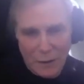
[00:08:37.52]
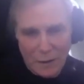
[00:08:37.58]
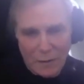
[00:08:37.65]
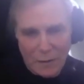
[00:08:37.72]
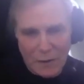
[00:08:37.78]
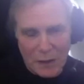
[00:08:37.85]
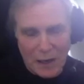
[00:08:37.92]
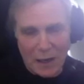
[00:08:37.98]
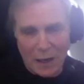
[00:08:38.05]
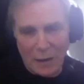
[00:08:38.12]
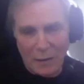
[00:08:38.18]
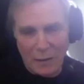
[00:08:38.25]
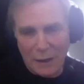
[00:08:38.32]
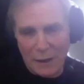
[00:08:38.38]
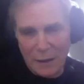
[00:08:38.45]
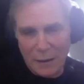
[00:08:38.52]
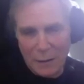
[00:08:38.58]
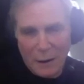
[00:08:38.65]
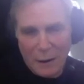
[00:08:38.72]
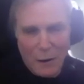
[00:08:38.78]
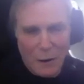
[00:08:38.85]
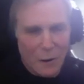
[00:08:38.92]
saying that,
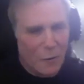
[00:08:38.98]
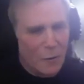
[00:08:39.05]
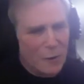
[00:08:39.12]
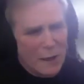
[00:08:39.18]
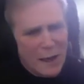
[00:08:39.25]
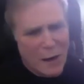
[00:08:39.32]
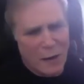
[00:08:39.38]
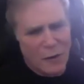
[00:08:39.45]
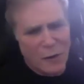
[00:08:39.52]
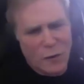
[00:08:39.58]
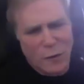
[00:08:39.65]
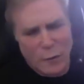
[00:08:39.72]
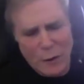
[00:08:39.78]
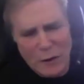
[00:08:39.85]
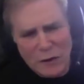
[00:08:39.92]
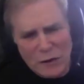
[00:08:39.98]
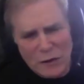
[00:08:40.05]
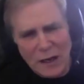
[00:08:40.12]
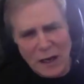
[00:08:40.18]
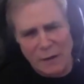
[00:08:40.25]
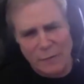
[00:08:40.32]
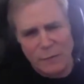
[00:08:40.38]
oh, you get all this free
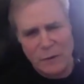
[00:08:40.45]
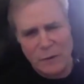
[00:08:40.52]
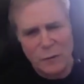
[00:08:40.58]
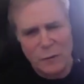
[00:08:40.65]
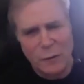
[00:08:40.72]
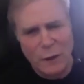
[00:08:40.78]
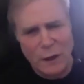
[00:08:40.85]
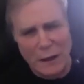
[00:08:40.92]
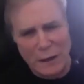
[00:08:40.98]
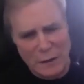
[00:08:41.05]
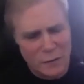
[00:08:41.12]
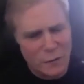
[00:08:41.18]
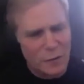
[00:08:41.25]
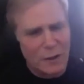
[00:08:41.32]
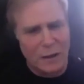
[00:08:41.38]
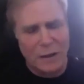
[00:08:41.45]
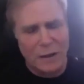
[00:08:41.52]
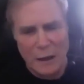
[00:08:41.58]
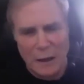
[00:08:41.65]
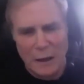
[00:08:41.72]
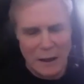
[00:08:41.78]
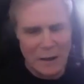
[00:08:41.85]
stuff. It's free. It's free.
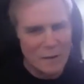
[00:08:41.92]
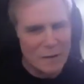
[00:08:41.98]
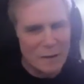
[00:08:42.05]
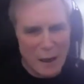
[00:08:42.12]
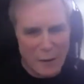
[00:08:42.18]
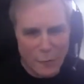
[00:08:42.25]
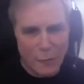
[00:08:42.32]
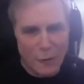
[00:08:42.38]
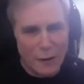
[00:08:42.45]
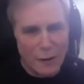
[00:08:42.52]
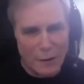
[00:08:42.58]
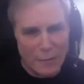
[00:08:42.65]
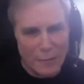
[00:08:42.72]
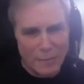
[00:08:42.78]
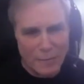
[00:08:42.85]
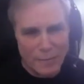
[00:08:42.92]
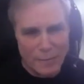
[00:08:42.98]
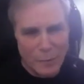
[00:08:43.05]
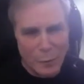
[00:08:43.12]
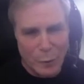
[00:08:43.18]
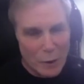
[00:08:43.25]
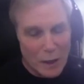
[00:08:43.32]
It's not free.
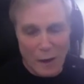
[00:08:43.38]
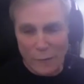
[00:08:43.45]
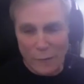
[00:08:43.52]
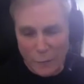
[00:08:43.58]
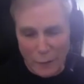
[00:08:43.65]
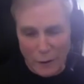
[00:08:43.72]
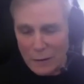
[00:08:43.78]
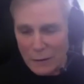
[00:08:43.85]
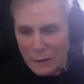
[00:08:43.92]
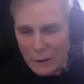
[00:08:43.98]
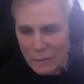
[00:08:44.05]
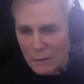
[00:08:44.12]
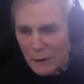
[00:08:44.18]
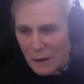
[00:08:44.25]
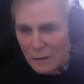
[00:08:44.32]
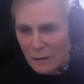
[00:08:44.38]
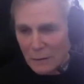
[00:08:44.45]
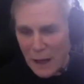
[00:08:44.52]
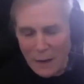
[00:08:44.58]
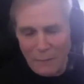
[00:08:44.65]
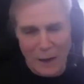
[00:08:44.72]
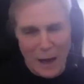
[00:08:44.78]
Right. We're not free. they
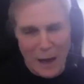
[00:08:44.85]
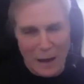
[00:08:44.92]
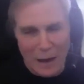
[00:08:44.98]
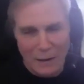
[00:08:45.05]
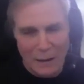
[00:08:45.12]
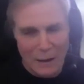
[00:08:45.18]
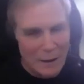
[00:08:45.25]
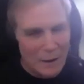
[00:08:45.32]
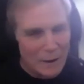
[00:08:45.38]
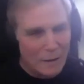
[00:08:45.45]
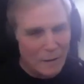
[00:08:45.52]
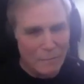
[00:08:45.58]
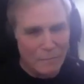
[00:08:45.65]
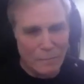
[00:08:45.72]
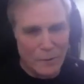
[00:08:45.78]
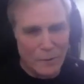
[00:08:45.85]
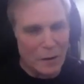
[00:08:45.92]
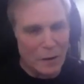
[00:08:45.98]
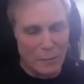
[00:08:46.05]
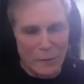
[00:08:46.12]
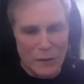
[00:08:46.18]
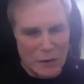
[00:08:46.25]
they've got, you
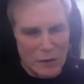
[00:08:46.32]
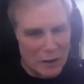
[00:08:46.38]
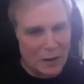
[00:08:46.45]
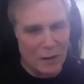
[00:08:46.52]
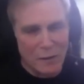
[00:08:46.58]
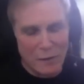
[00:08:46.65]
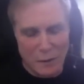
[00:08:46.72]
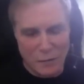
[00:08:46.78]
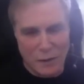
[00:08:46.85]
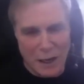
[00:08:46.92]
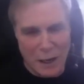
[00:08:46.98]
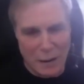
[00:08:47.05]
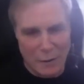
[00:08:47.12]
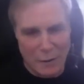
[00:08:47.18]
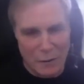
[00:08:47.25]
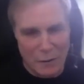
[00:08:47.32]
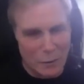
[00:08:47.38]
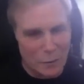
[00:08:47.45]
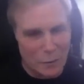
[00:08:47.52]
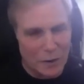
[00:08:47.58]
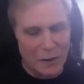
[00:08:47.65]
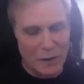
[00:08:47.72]
know, zillions of dollars or
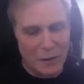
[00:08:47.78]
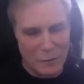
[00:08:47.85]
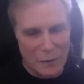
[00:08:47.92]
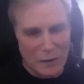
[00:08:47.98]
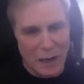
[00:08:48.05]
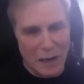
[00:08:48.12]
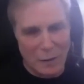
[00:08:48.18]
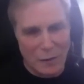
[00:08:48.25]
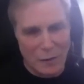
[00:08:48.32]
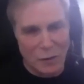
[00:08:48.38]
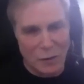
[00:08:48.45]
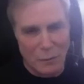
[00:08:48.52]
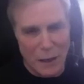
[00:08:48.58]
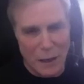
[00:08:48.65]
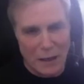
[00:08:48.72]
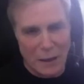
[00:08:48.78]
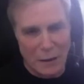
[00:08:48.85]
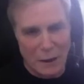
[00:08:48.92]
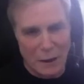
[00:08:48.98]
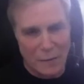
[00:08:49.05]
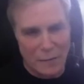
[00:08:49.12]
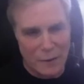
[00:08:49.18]
billions of dollars they're making
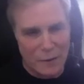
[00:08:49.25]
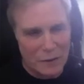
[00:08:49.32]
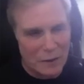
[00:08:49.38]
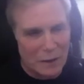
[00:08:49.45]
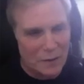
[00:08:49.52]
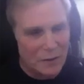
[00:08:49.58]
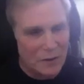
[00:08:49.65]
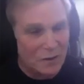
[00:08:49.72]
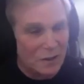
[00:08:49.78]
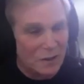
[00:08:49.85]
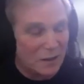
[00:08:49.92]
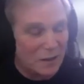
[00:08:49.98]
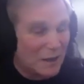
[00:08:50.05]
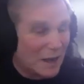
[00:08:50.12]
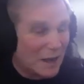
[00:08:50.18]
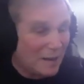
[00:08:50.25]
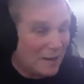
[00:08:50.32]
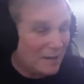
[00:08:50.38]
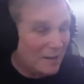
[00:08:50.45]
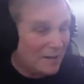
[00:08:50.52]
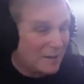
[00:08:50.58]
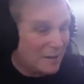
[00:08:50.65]
off us. And I just think, I
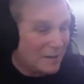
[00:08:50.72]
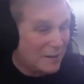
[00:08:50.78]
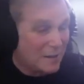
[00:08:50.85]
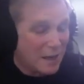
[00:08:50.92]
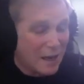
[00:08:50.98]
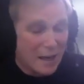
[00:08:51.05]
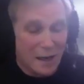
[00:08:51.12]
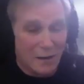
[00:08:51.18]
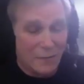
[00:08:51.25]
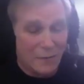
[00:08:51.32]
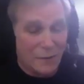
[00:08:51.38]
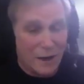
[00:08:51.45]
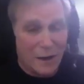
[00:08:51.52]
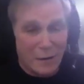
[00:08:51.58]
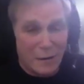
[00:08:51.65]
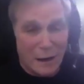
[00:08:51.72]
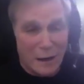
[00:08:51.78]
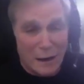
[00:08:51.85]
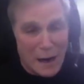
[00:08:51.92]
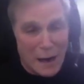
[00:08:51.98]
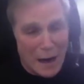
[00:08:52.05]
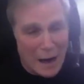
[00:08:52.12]
think that's just kind of unfair.
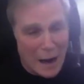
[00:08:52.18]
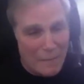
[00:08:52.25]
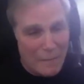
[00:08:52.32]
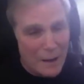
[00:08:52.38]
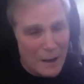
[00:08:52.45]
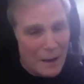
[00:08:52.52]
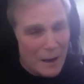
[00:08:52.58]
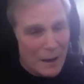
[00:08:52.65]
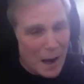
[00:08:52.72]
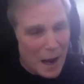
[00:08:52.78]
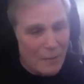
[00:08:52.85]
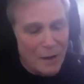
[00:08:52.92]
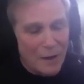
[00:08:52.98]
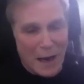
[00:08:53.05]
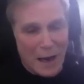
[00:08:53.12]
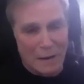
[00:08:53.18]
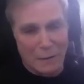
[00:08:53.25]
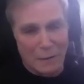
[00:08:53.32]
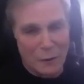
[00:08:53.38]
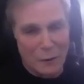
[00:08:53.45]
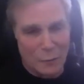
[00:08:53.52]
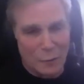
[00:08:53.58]
And, and I, I'm the kind that
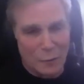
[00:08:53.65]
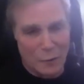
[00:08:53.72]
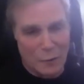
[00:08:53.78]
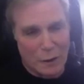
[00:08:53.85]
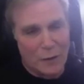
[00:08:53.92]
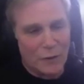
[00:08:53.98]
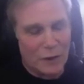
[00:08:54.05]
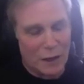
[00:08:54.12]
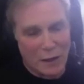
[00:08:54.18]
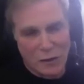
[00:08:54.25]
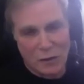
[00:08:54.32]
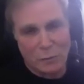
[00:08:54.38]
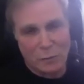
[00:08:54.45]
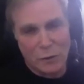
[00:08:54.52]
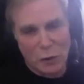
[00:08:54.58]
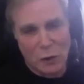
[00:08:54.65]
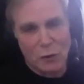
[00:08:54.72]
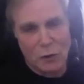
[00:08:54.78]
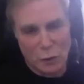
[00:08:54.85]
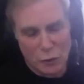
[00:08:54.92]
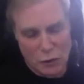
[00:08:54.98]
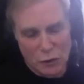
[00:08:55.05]
looks for, I'll say, some
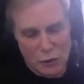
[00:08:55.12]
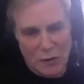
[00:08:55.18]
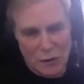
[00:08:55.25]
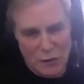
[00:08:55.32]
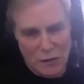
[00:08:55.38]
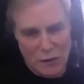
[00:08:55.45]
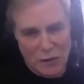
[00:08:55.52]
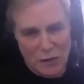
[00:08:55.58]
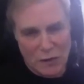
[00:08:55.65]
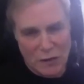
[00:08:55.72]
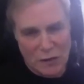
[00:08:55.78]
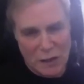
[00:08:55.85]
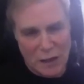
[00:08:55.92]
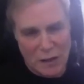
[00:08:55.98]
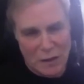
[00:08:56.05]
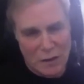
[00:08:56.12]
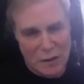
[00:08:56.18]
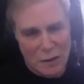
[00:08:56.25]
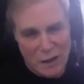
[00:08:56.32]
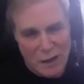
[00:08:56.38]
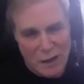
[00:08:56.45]
social justice that says,